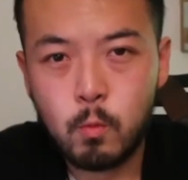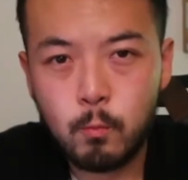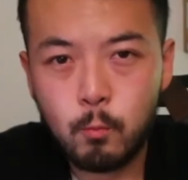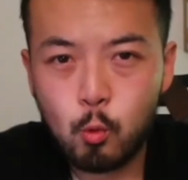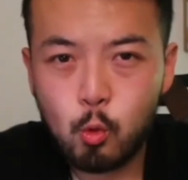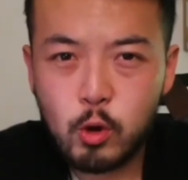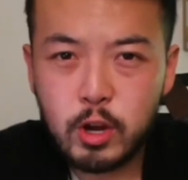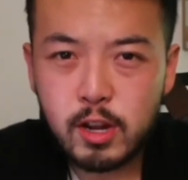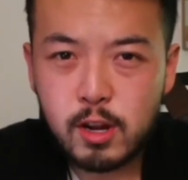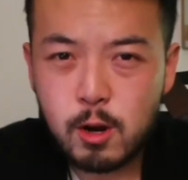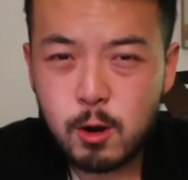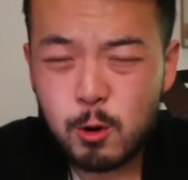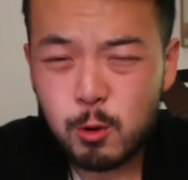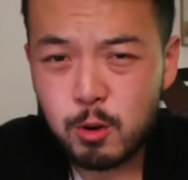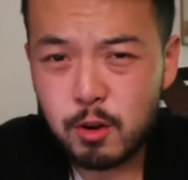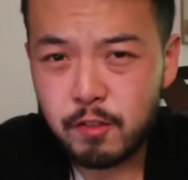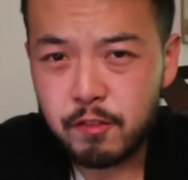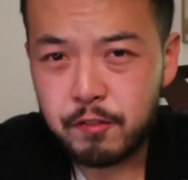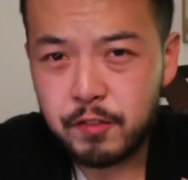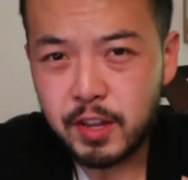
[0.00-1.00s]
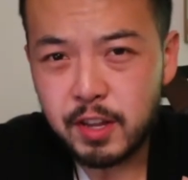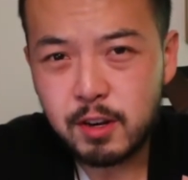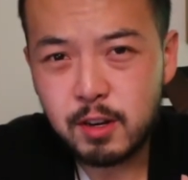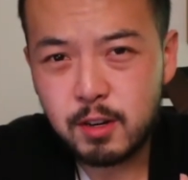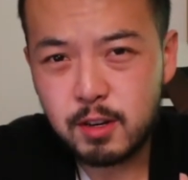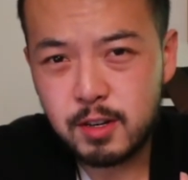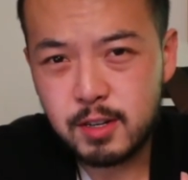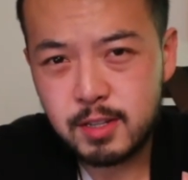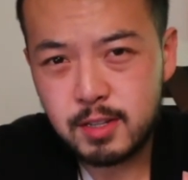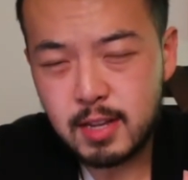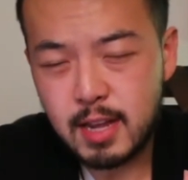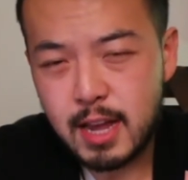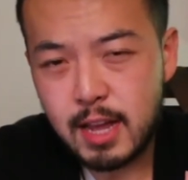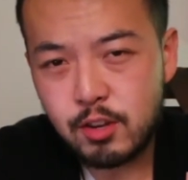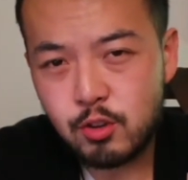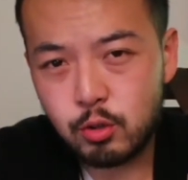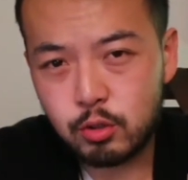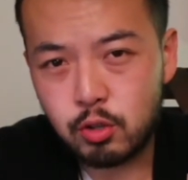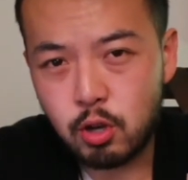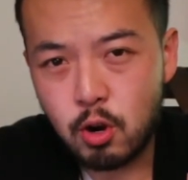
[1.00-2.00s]
Wiggle your fingers
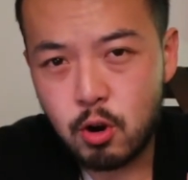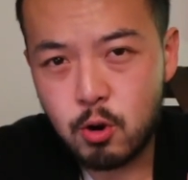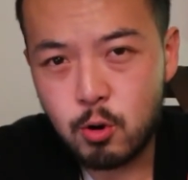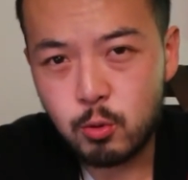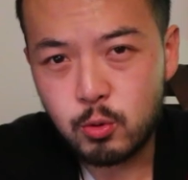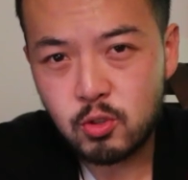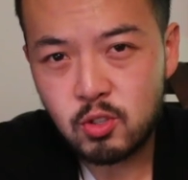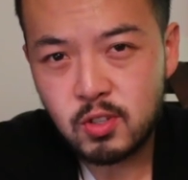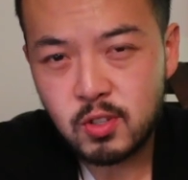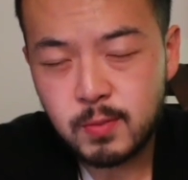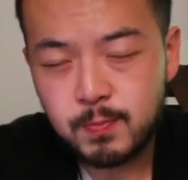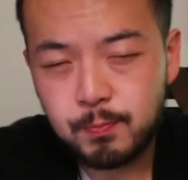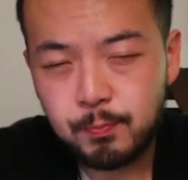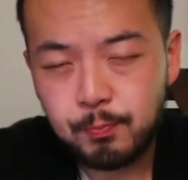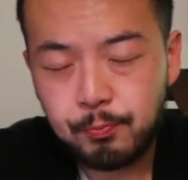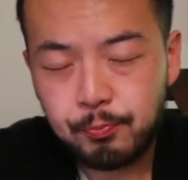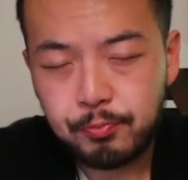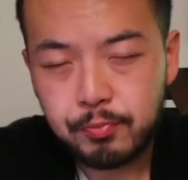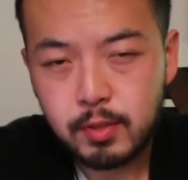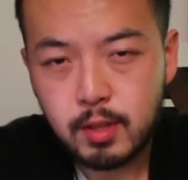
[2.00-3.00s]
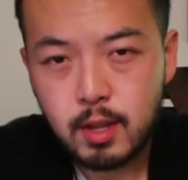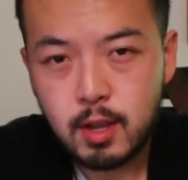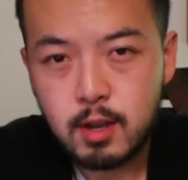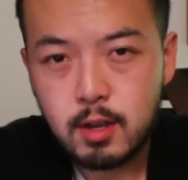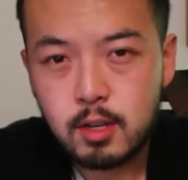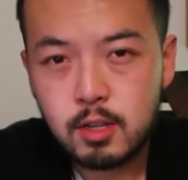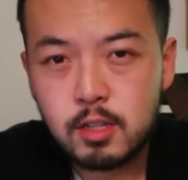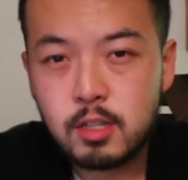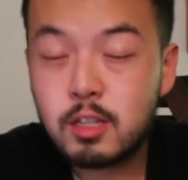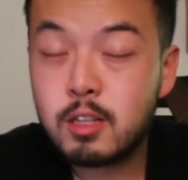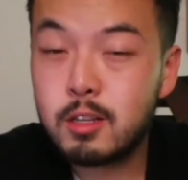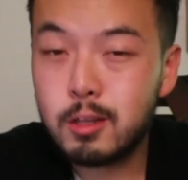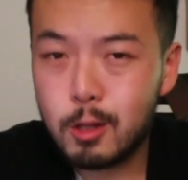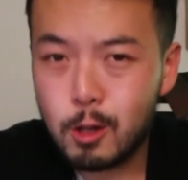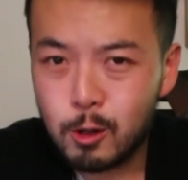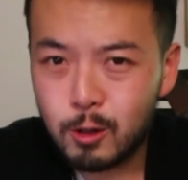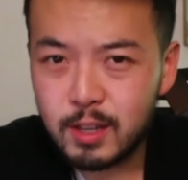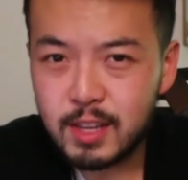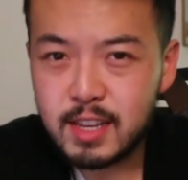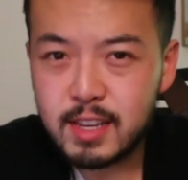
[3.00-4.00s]
and your toes.
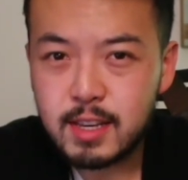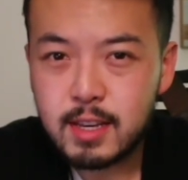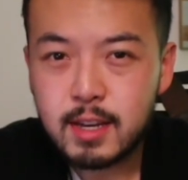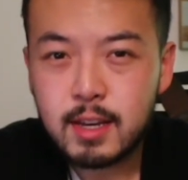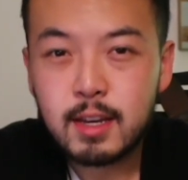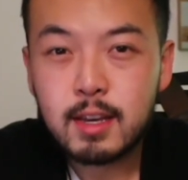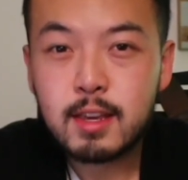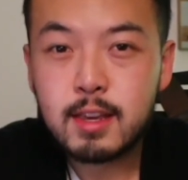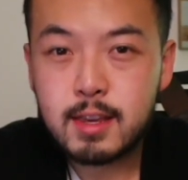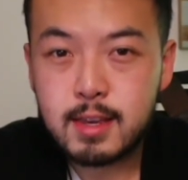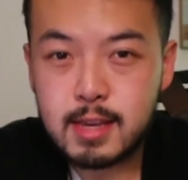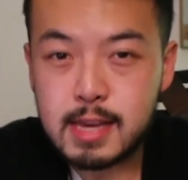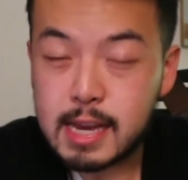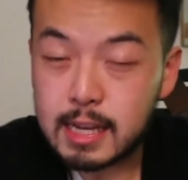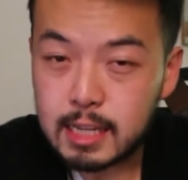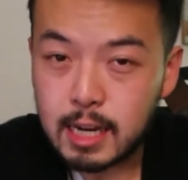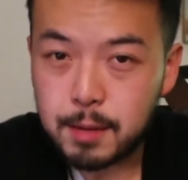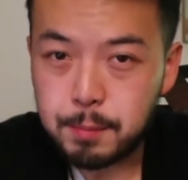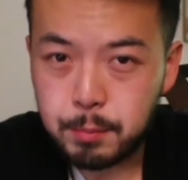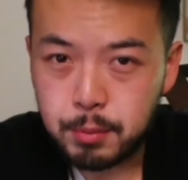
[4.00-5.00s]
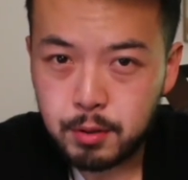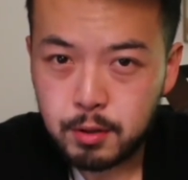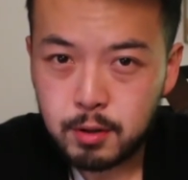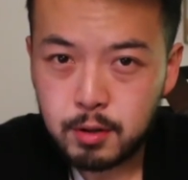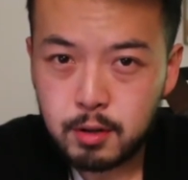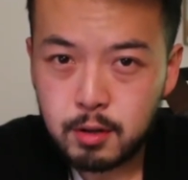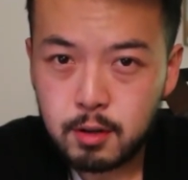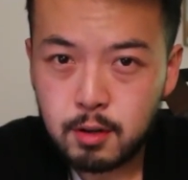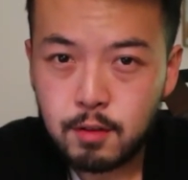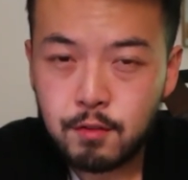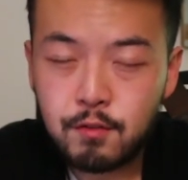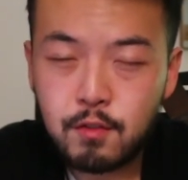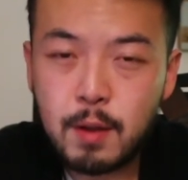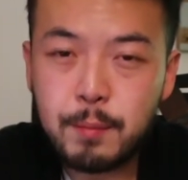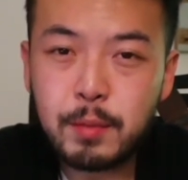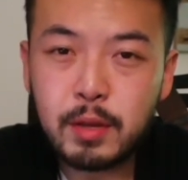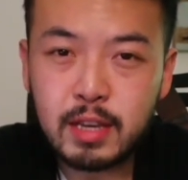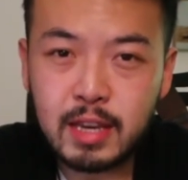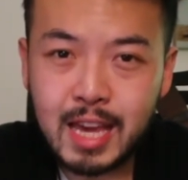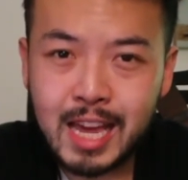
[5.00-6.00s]
Slowly get up
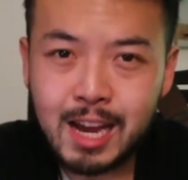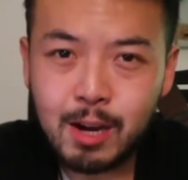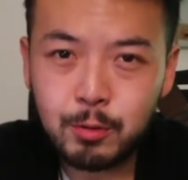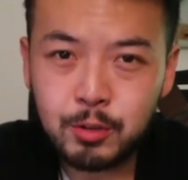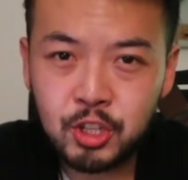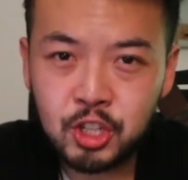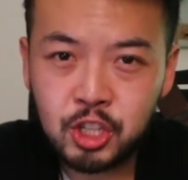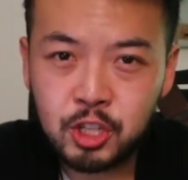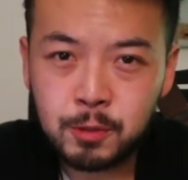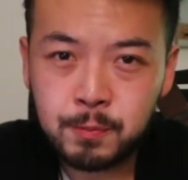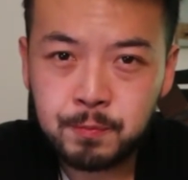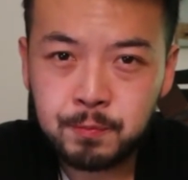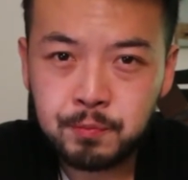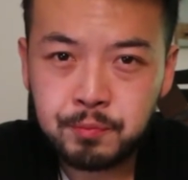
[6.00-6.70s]
from the couch.